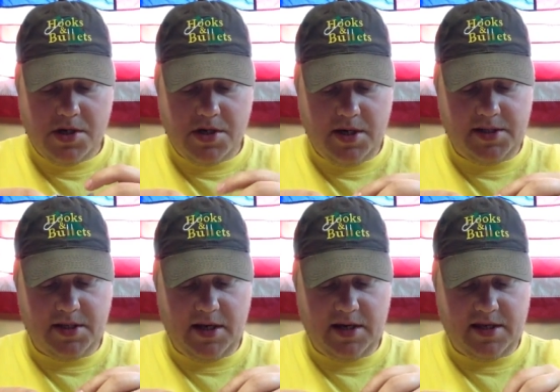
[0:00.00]

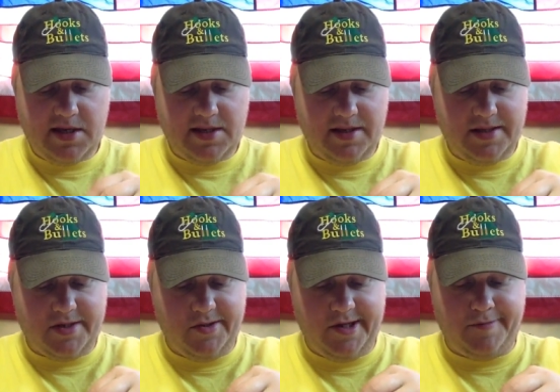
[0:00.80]
just like this. Now, these
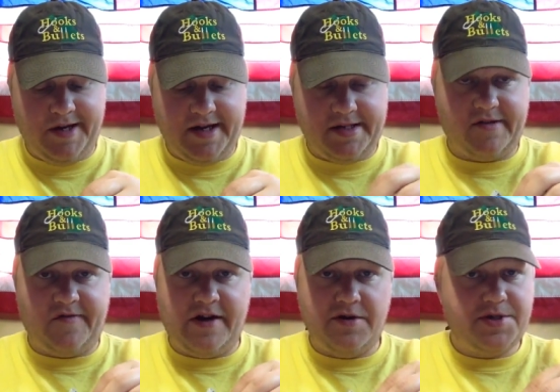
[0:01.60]
Kool-Aid packets are
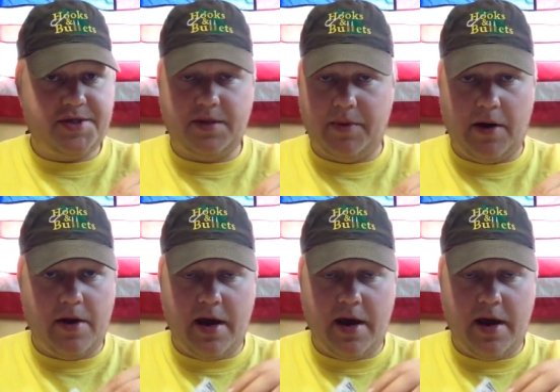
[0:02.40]
found just about